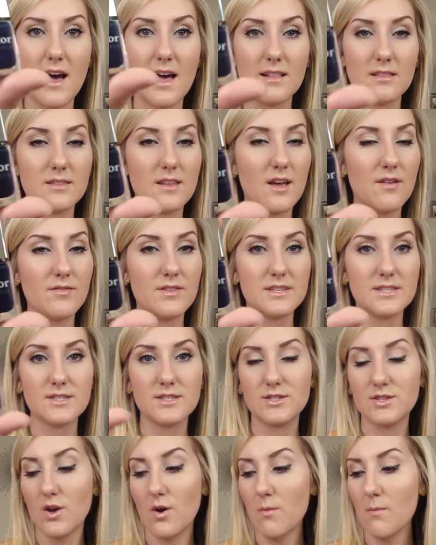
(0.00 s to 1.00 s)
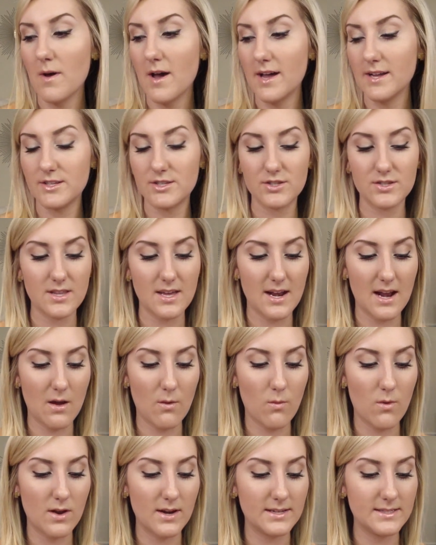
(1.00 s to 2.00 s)
I love this so much that
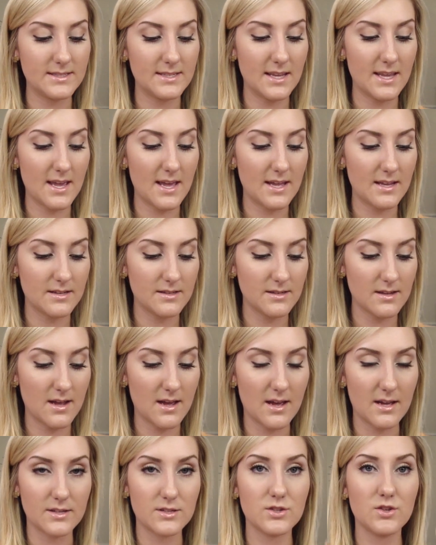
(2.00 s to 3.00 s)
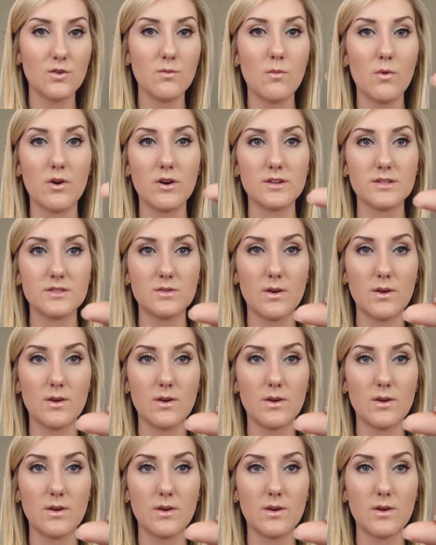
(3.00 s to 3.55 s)
I wanted to get two more.